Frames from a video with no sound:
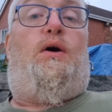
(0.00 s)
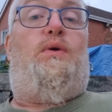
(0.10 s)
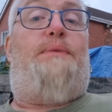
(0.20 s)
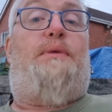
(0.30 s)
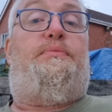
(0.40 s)

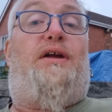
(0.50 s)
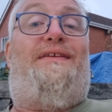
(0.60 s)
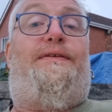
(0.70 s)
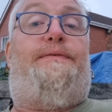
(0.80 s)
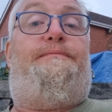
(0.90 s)
holding my
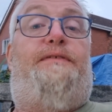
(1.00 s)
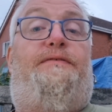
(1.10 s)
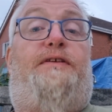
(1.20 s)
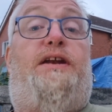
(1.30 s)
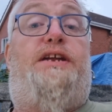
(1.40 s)
breath.
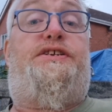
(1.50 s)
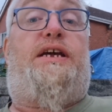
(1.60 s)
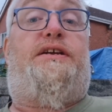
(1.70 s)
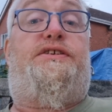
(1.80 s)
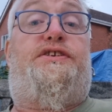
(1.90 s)
The front edge of
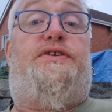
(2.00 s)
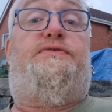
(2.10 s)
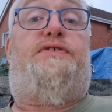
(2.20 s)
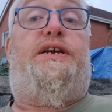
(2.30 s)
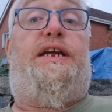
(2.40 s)
that
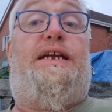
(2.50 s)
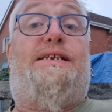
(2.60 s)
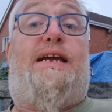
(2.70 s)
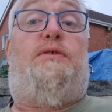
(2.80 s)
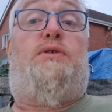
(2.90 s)
conservatory
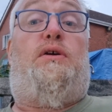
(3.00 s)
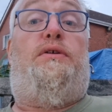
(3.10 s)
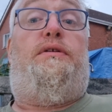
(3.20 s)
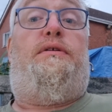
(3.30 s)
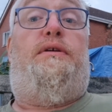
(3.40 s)
is held
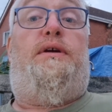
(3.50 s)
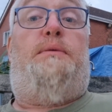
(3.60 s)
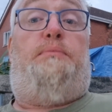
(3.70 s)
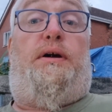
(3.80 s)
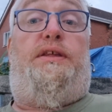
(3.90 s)
on
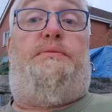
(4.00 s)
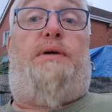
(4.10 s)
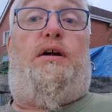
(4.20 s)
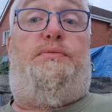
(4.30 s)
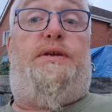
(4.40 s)
by
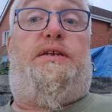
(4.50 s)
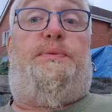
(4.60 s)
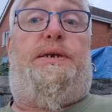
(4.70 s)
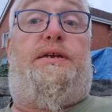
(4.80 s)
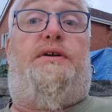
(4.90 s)
them opening
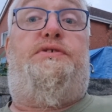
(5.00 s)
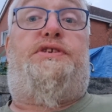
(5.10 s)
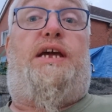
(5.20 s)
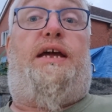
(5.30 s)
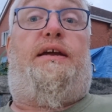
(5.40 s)
the windows
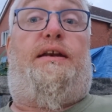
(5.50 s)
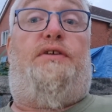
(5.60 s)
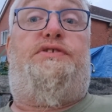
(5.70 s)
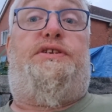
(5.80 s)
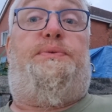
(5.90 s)
and
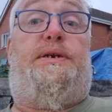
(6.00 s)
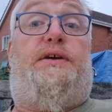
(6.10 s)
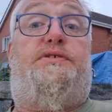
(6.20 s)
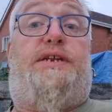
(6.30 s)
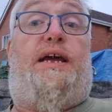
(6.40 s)
closing the
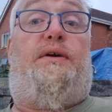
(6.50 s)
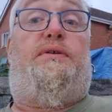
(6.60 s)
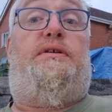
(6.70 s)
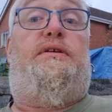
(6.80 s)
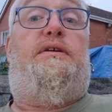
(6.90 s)
windows
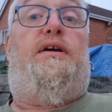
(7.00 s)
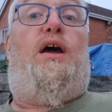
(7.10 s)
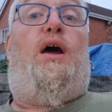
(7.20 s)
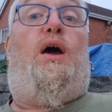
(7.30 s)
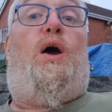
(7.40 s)
down
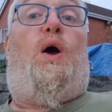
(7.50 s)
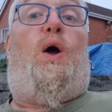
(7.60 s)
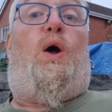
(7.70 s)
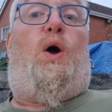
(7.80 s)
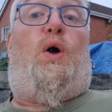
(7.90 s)

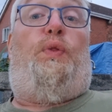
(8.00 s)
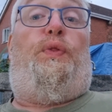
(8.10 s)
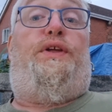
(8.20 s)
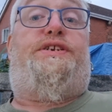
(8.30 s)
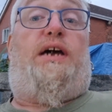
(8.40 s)

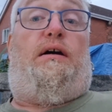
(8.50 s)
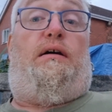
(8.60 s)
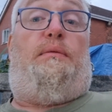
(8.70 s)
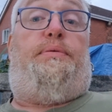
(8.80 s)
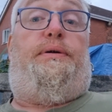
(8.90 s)
on the
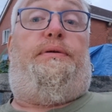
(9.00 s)
tarp.